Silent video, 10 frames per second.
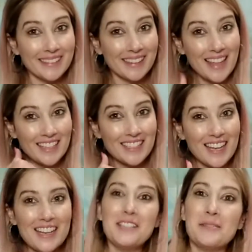Let's get
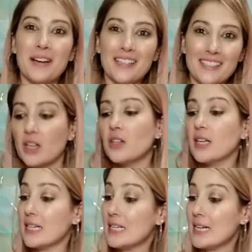into it. You're
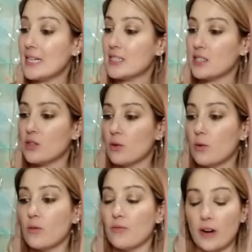going to need
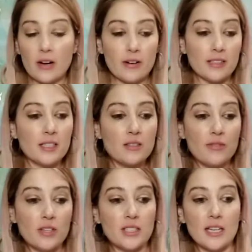your fragrance. That's the
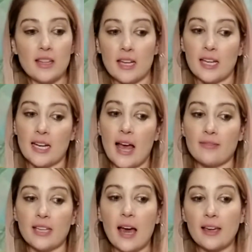first thing that you're going to have
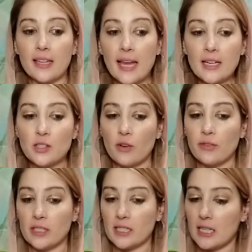to calculate. So
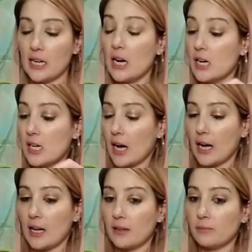obviously,
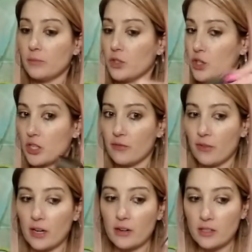your chosen
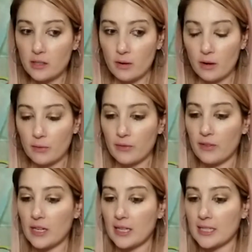fragrance, I'm going with
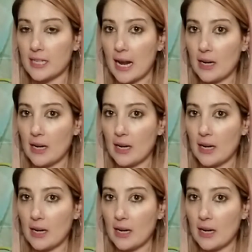vanilla today.